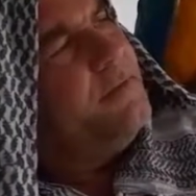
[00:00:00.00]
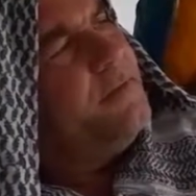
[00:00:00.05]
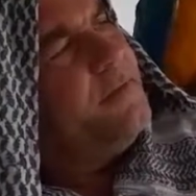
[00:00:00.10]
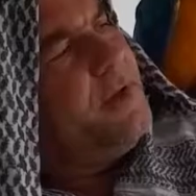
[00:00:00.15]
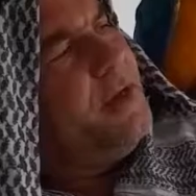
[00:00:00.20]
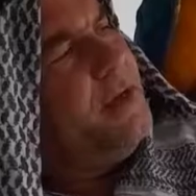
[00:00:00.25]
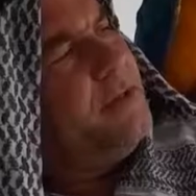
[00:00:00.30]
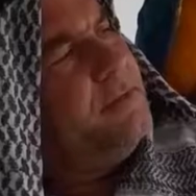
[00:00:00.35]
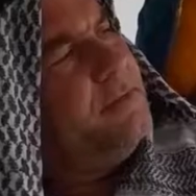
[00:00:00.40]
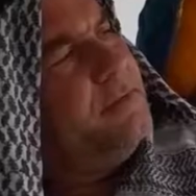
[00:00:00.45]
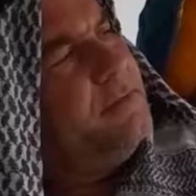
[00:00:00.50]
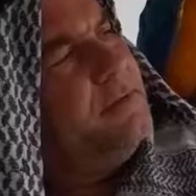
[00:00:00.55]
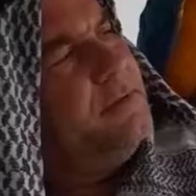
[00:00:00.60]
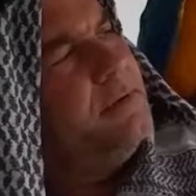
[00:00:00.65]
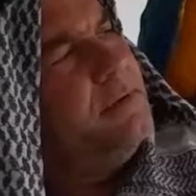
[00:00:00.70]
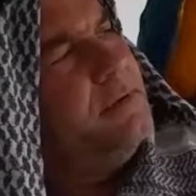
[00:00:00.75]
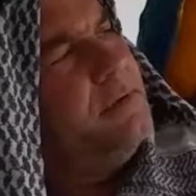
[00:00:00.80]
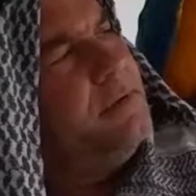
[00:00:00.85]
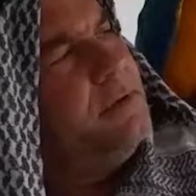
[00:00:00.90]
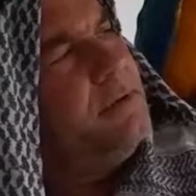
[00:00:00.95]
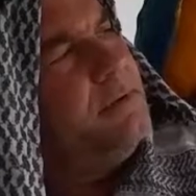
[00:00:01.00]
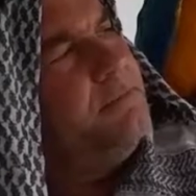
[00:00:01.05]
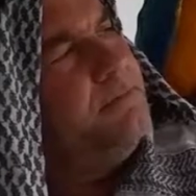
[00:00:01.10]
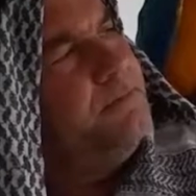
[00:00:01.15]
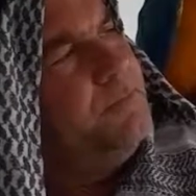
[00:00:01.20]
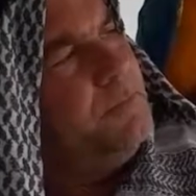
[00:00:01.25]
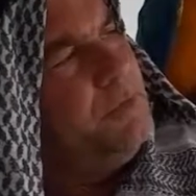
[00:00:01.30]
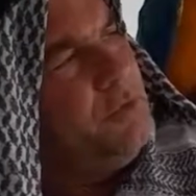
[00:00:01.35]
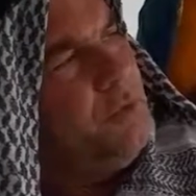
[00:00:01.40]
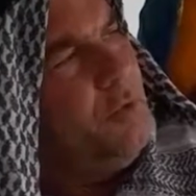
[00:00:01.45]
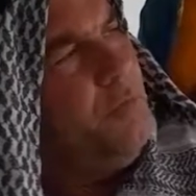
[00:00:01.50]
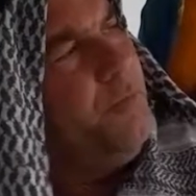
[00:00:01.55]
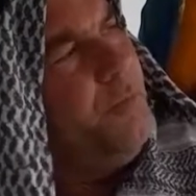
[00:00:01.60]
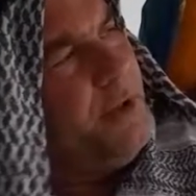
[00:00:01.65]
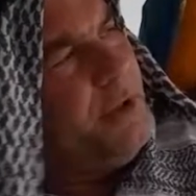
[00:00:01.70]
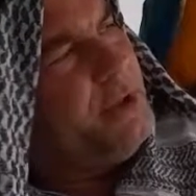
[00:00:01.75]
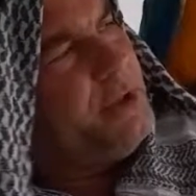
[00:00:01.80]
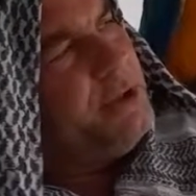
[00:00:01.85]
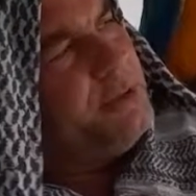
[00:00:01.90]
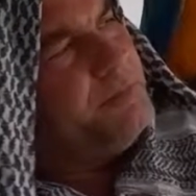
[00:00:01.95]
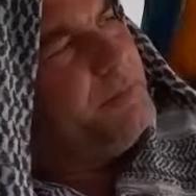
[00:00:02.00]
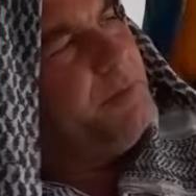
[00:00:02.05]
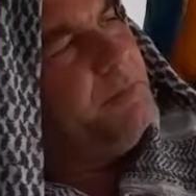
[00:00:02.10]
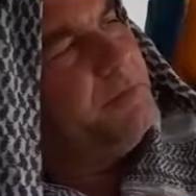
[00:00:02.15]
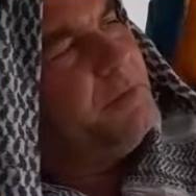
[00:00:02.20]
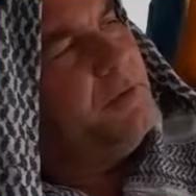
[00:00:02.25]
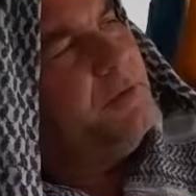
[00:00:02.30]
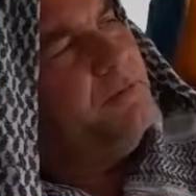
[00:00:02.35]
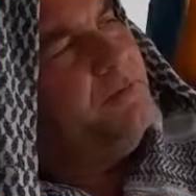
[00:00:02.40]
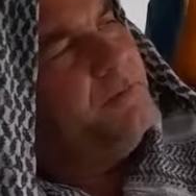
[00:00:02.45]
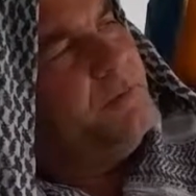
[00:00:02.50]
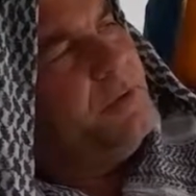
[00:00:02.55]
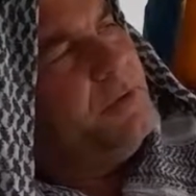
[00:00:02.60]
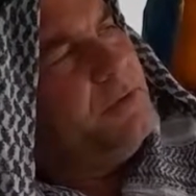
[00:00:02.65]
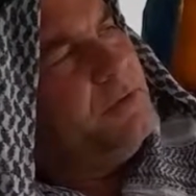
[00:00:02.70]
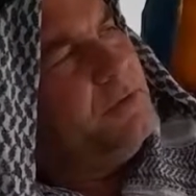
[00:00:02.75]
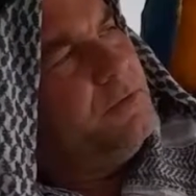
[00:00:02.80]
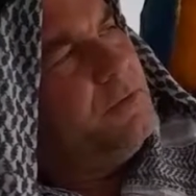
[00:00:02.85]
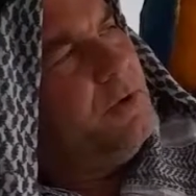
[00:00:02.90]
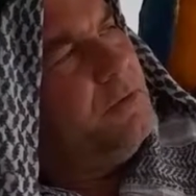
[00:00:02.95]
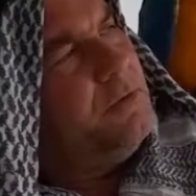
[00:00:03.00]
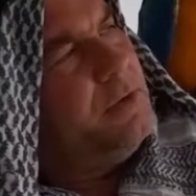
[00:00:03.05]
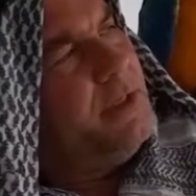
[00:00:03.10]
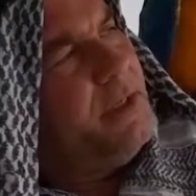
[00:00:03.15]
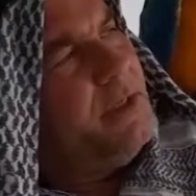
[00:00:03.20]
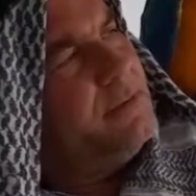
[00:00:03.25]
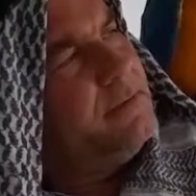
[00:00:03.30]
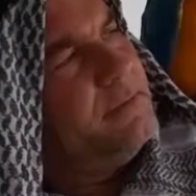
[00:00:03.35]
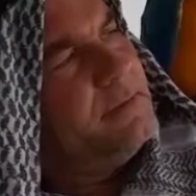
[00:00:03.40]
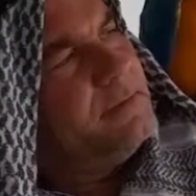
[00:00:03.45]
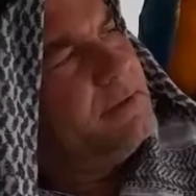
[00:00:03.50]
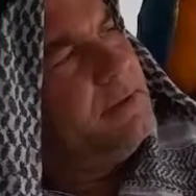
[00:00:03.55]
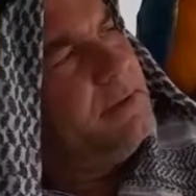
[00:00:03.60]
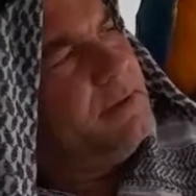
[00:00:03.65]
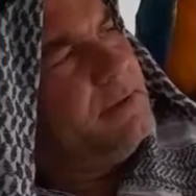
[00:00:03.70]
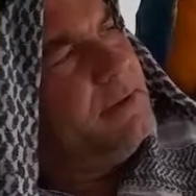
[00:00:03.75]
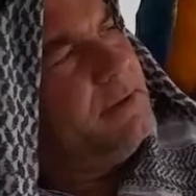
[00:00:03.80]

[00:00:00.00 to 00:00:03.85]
that the two British people don't get